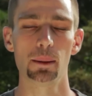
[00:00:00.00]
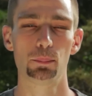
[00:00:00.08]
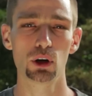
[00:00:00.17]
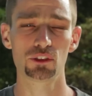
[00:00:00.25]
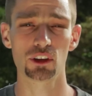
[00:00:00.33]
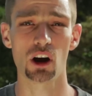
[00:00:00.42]
and
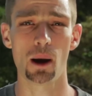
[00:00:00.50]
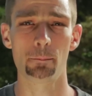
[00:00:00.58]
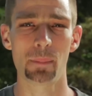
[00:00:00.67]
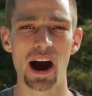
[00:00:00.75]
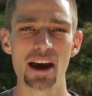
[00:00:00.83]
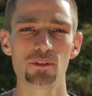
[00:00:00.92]
puts it
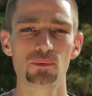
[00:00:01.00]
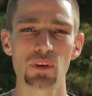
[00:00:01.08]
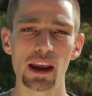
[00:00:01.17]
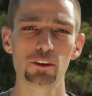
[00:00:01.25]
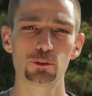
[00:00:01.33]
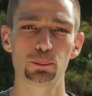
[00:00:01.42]
on my
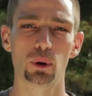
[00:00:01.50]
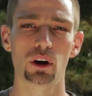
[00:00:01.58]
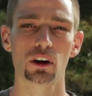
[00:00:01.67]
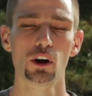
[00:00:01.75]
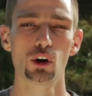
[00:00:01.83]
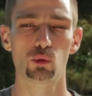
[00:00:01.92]

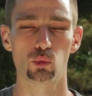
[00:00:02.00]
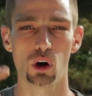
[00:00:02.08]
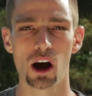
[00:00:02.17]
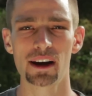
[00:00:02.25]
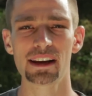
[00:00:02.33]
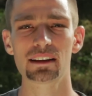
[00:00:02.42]
Facebook,
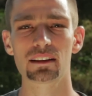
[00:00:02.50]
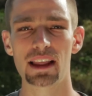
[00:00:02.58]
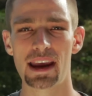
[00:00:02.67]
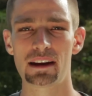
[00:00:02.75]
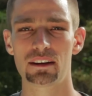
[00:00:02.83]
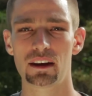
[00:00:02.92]
Ronnie
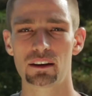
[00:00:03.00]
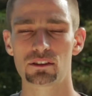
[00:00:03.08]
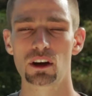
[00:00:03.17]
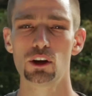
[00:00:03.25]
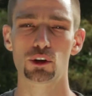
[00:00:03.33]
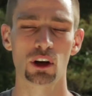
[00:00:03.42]

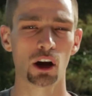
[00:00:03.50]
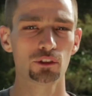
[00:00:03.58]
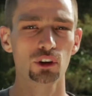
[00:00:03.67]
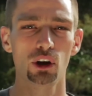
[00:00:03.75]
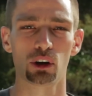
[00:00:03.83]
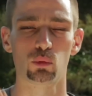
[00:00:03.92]
Landis, you can
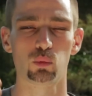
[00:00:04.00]
also go to